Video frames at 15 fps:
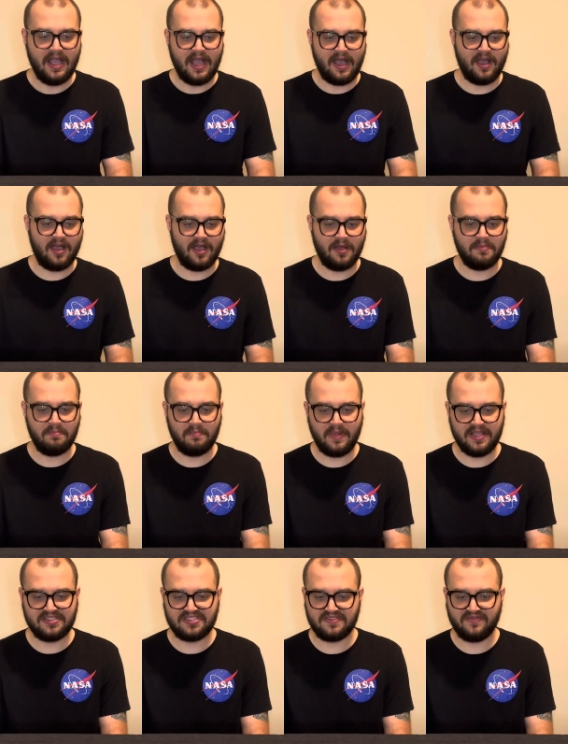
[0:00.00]
Uh,
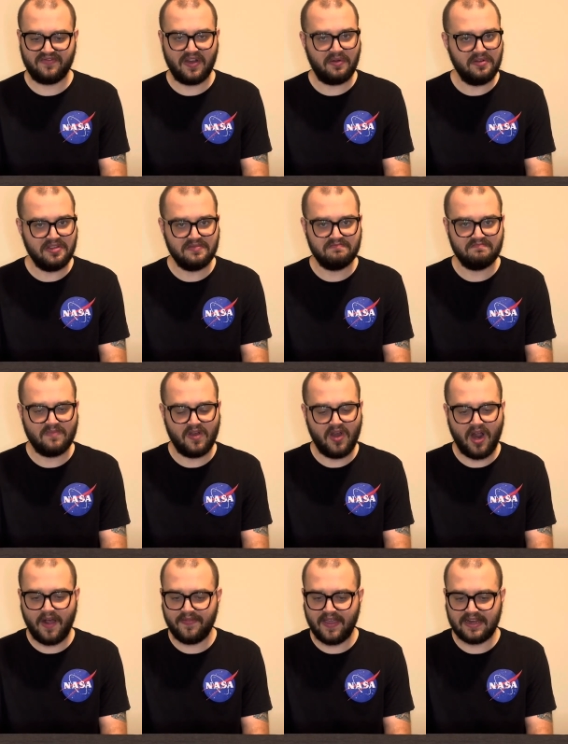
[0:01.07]
it's very
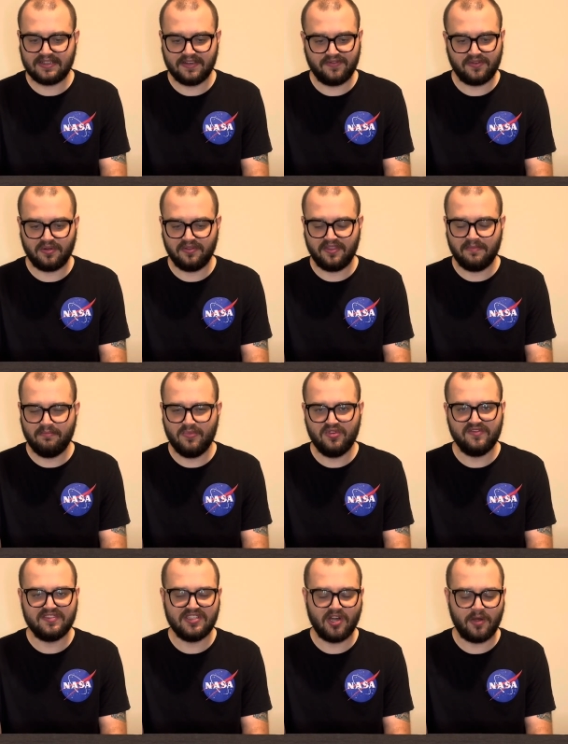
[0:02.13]
not that difficult. The
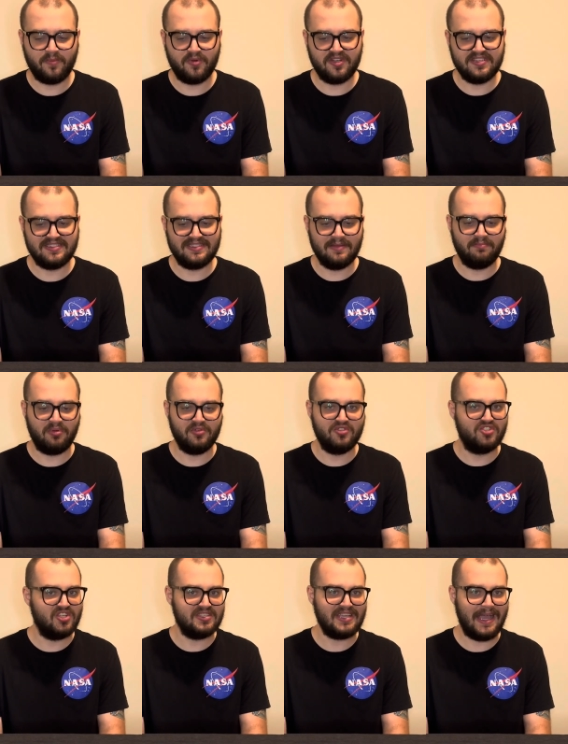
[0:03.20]
moves here are pretty simple. You
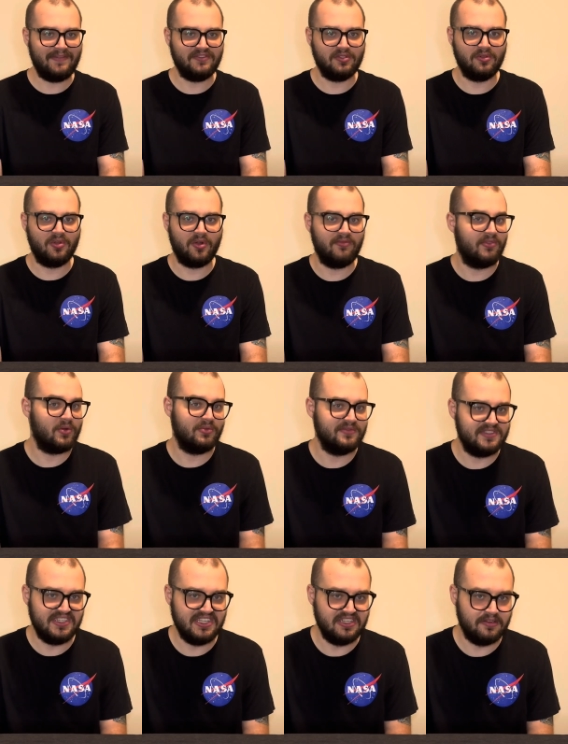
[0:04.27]
just have to learn the
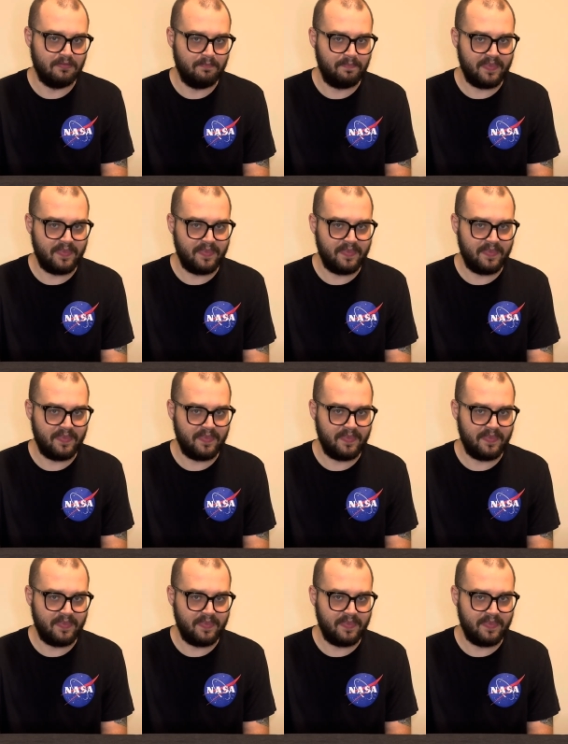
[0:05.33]
routine.